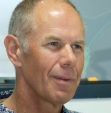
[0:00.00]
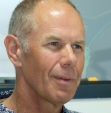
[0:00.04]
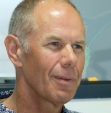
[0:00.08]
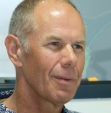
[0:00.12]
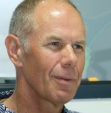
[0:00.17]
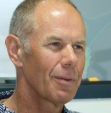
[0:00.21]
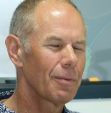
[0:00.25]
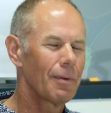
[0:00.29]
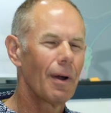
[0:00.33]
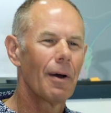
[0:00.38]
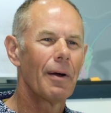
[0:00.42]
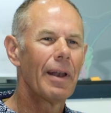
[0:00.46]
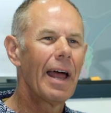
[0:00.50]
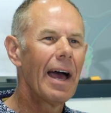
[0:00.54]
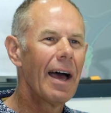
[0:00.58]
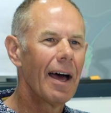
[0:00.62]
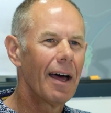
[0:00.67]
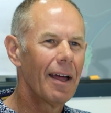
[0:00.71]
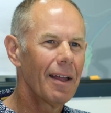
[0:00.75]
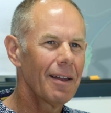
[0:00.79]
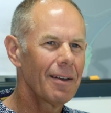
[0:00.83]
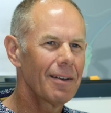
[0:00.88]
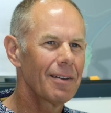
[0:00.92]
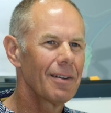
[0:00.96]
thrown
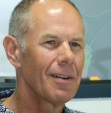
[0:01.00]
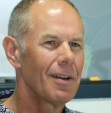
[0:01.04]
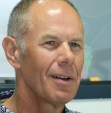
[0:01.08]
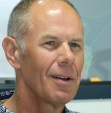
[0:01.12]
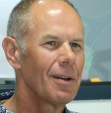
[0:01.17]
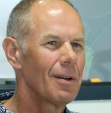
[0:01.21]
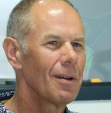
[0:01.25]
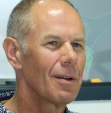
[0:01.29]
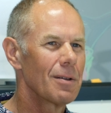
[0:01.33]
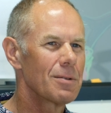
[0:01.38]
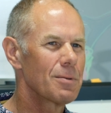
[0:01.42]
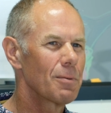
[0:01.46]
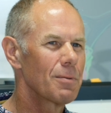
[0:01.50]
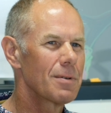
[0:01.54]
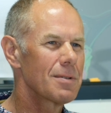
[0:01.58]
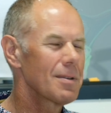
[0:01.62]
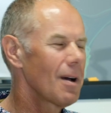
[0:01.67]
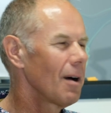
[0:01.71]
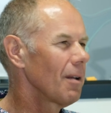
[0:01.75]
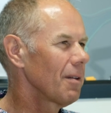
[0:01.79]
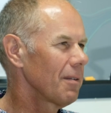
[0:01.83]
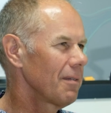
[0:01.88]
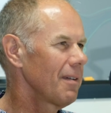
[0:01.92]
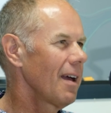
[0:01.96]
out as a
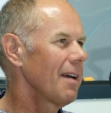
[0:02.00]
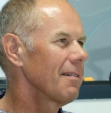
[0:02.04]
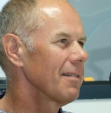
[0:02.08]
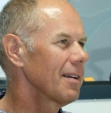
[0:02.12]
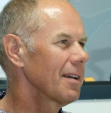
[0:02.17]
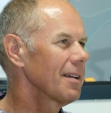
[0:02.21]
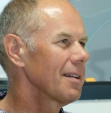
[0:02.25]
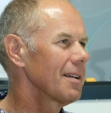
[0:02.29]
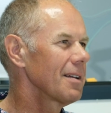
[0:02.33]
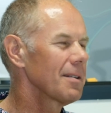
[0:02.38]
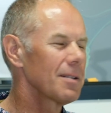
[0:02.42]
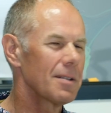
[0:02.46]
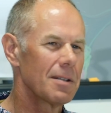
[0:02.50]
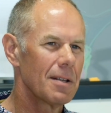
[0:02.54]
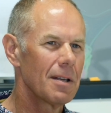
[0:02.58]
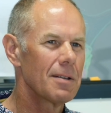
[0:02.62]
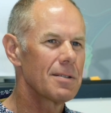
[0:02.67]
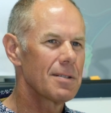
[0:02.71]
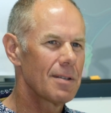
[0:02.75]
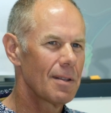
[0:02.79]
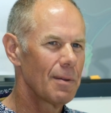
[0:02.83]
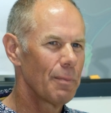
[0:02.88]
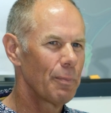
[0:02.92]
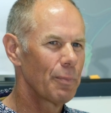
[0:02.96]
result of having an
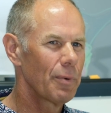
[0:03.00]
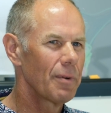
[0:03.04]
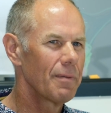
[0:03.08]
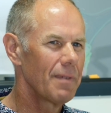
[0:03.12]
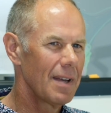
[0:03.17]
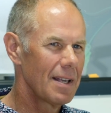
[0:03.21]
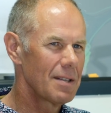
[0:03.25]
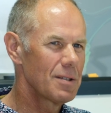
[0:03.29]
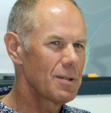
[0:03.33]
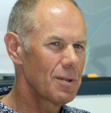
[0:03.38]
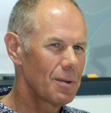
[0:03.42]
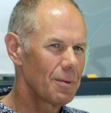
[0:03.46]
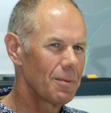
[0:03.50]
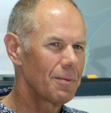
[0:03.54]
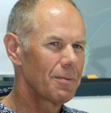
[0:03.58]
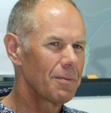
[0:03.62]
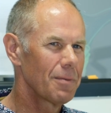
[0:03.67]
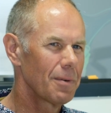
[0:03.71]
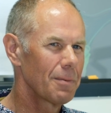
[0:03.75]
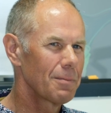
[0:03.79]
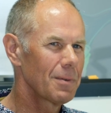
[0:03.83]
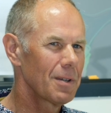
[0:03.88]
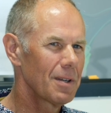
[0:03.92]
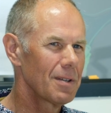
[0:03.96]
illness that prevents you
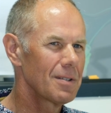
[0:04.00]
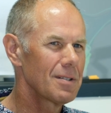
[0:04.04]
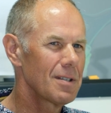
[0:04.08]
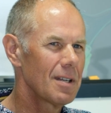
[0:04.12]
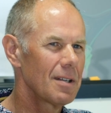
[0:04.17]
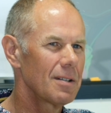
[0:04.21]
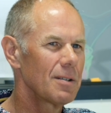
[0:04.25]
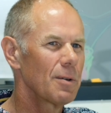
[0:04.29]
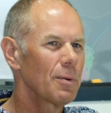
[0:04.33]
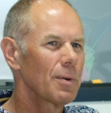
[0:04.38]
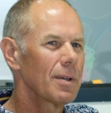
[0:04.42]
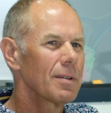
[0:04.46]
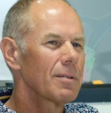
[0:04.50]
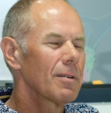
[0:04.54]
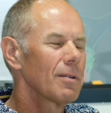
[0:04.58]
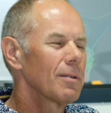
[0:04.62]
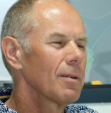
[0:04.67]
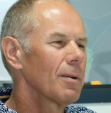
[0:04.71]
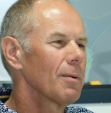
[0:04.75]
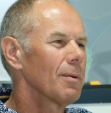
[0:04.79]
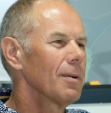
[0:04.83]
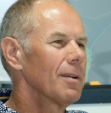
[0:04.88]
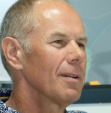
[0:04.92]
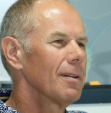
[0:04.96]
from continuing to
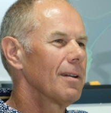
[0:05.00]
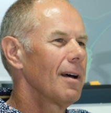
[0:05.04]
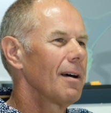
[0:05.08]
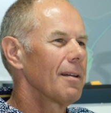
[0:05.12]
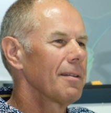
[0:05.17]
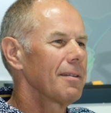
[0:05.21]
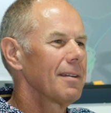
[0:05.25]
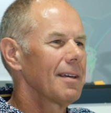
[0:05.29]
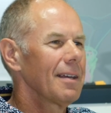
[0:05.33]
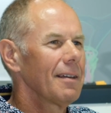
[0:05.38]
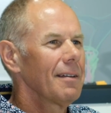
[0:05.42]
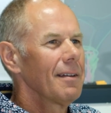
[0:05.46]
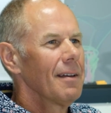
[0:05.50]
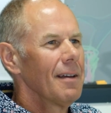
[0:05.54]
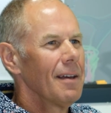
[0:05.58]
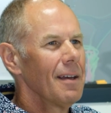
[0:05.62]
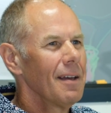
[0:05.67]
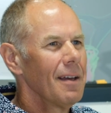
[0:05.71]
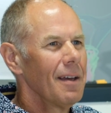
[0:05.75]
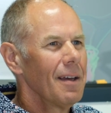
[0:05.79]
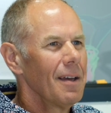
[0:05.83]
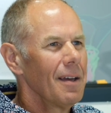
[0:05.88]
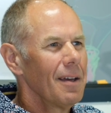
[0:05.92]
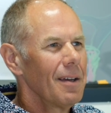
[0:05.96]
do it. And I think,
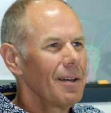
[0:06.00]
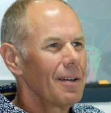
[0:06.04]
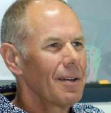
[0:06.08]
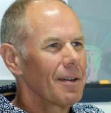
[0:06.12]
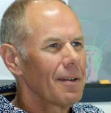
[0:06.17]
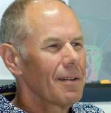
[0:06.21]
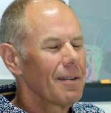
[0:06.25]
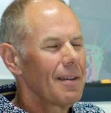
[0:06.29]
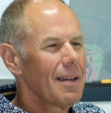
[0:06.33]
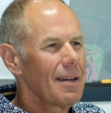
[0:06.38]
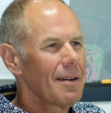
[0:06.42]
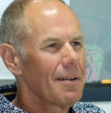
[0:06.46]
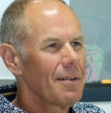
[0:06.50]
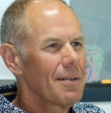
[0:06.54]
there